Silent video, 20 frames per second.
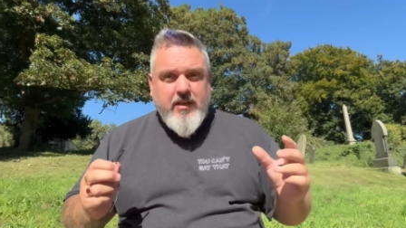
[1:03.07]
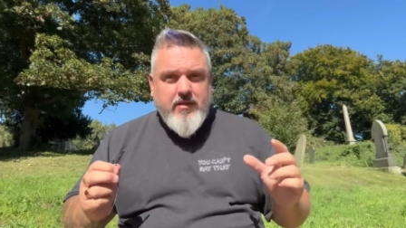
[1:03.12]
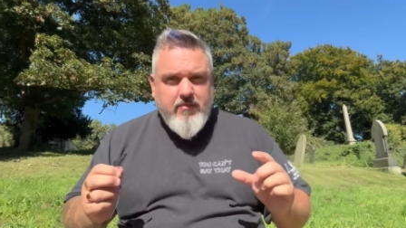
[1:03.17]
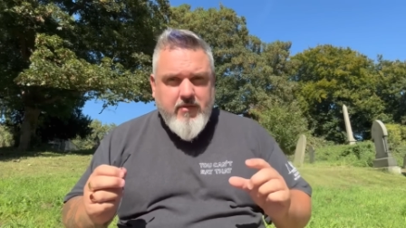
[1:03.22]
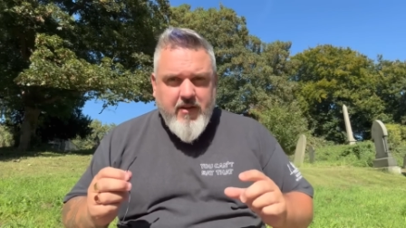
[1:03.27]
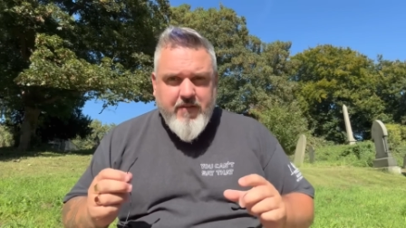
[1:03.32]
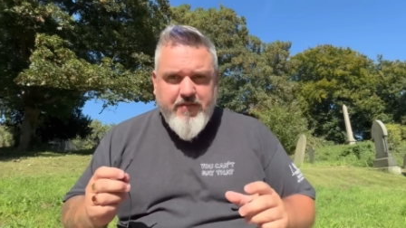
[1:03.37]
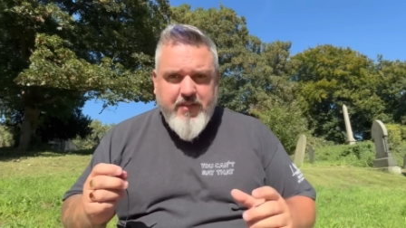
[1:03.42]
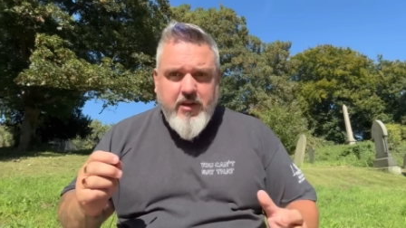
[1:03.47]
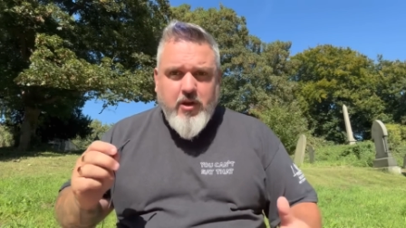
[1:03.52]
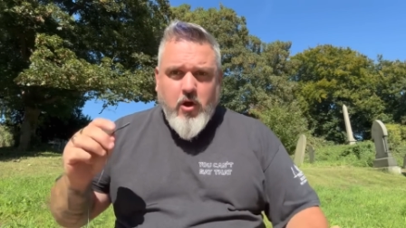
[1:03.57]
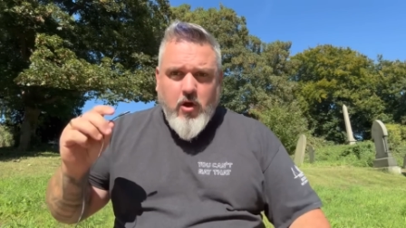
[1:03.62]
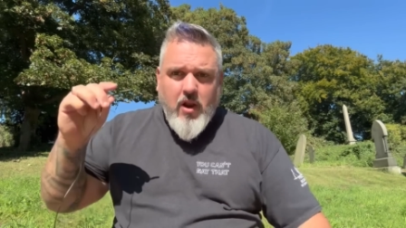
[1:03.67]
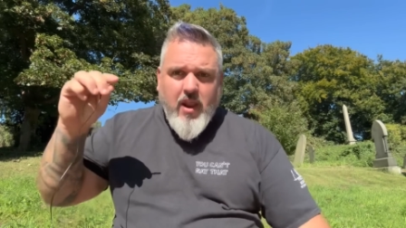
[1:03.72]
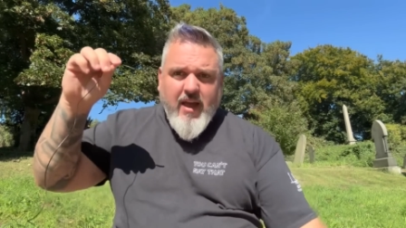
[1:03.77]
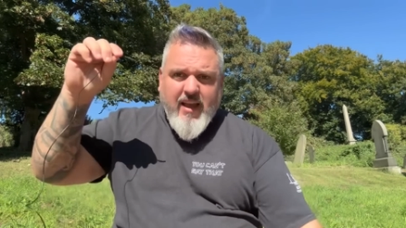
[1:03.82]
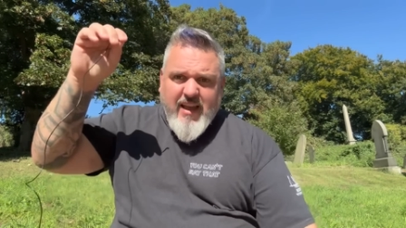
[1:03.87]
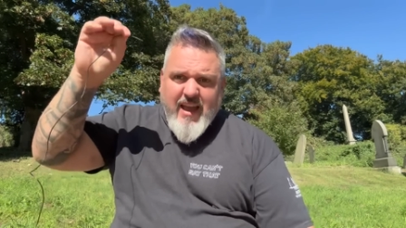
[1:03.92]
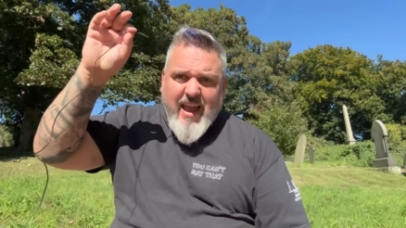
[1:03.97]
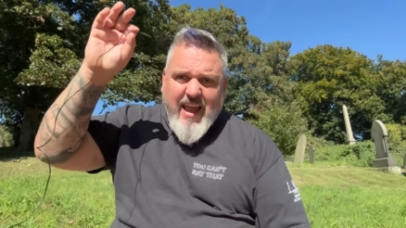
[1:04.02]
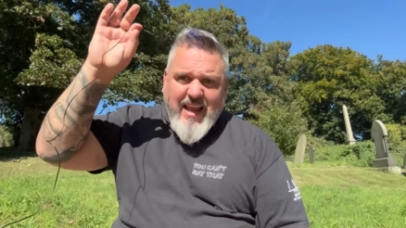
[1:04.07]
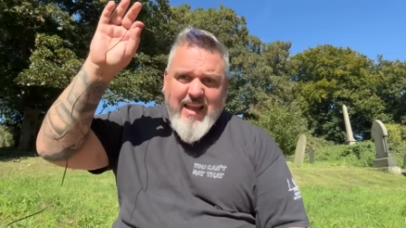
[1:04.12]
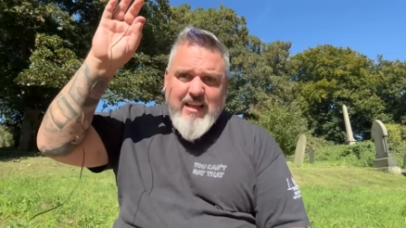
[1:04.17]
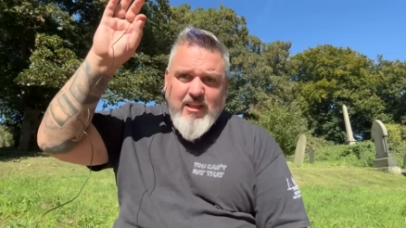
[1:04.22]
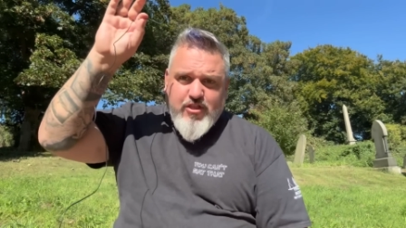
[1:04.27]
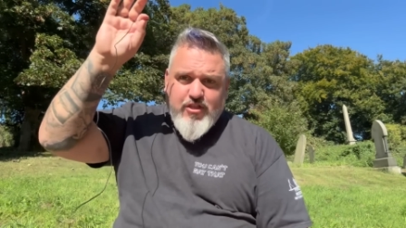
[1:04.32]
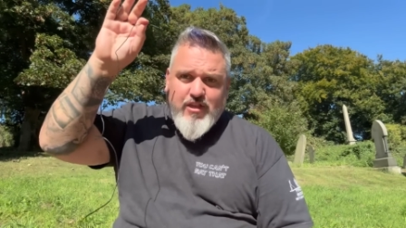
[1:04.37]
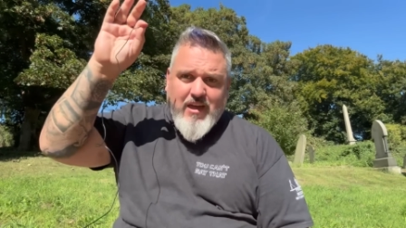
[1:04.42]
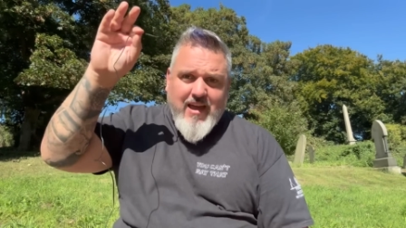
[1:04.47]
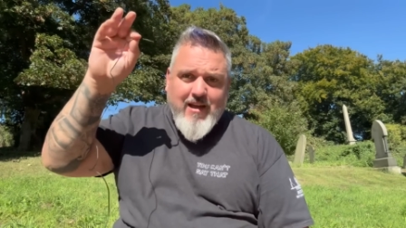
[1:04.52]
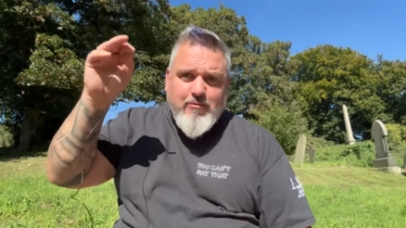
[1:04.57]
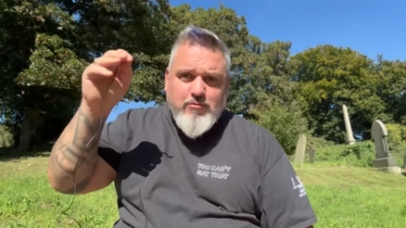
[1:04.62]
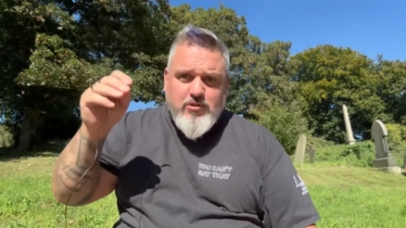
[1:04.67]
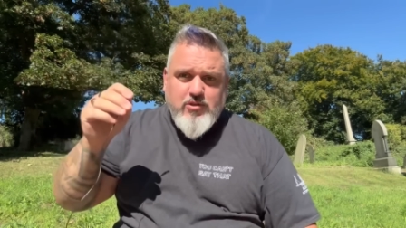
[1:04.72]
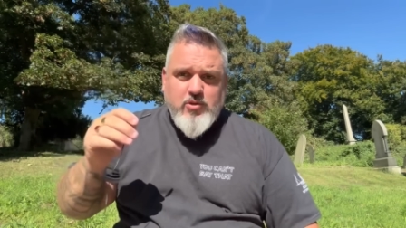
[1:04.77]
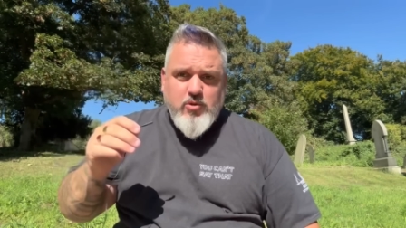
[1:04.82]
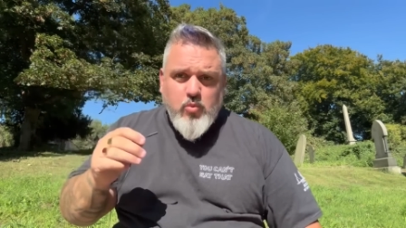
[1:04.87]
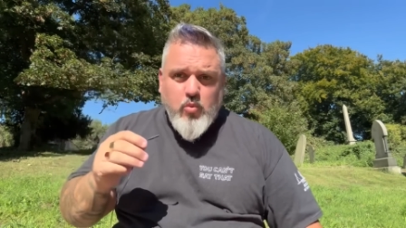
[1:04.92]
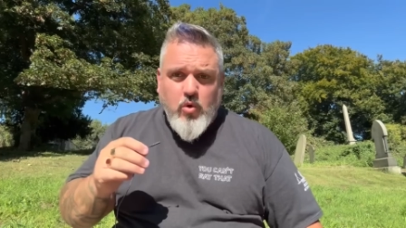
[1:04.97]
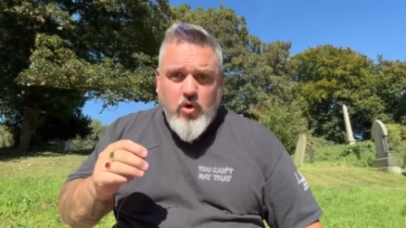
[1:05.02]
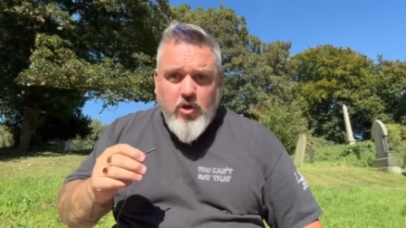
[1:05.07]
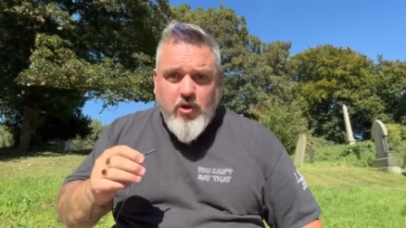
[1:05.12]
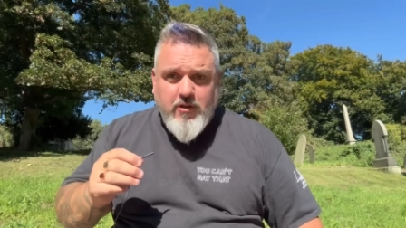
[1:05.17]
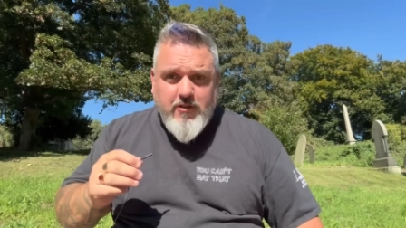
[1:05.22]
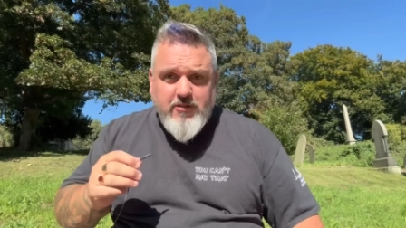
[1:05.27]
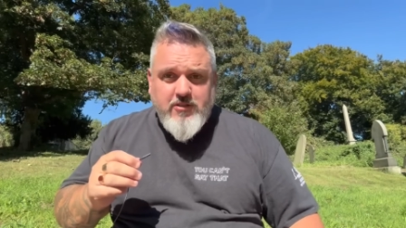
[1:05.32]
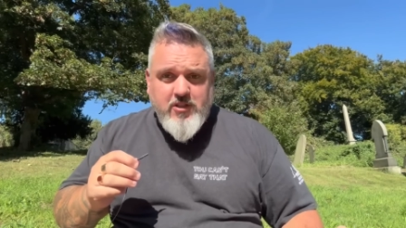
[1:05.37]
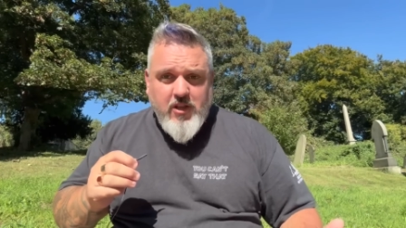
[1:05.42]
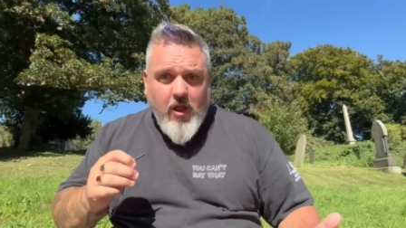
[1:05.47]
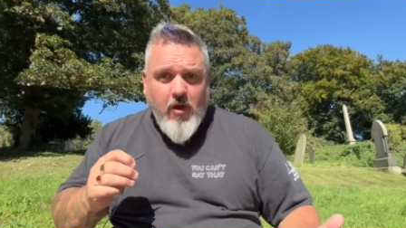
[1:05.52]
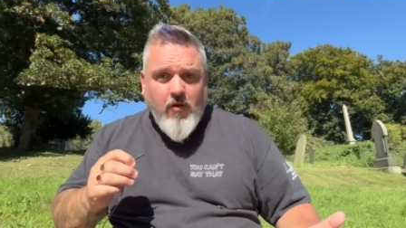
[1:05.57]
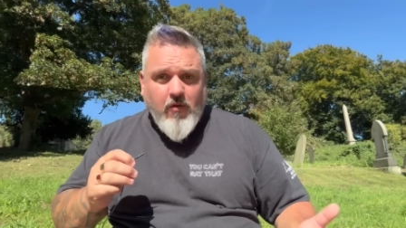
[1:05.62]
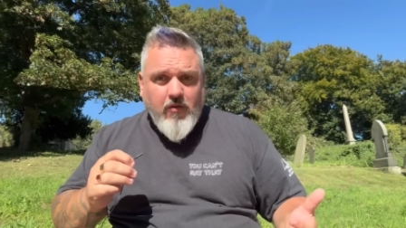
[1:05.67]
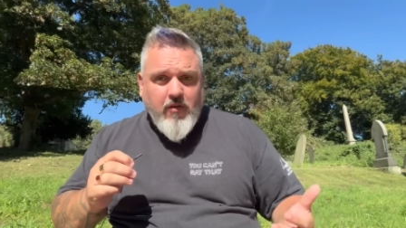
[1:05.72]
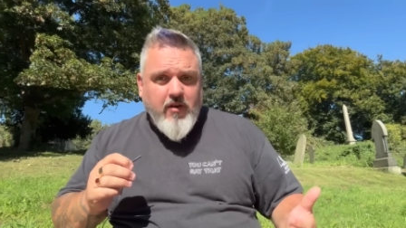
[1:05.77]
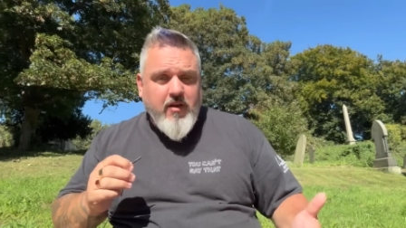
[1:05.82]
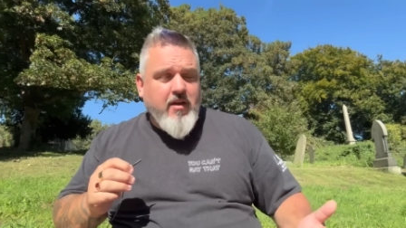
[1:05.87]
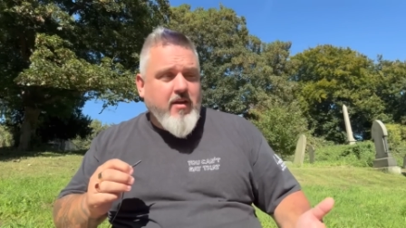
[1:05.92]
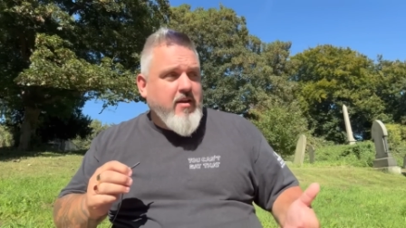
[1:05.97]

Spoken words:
If they're not like 8,000 words long,